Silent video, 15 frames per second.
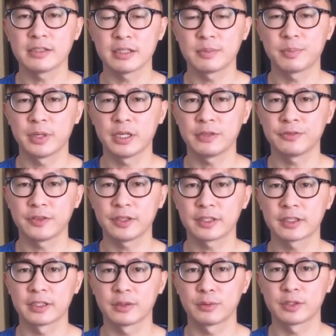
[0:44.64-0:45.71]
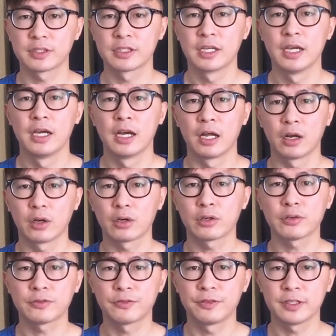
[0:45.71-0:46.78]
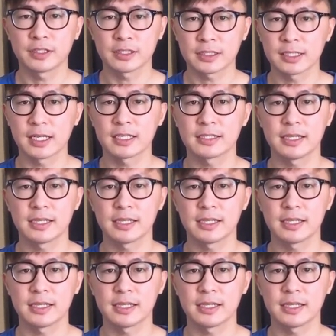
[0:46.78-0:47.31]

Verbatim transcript: in perfectly with a lot of first-class